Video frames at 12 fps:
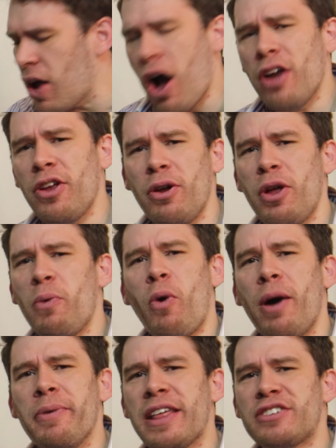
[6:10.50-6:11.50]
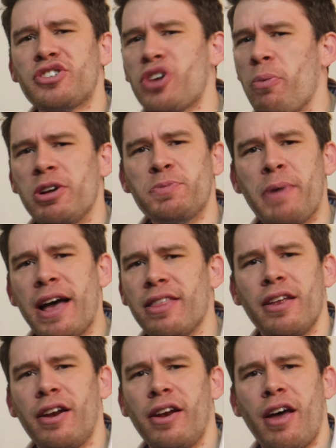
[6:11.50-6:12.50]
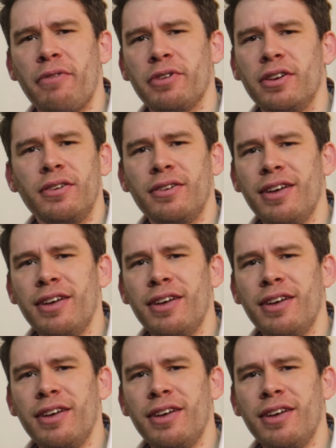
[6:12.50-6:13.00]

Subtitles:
I don't know why, but that's so much better than an oven.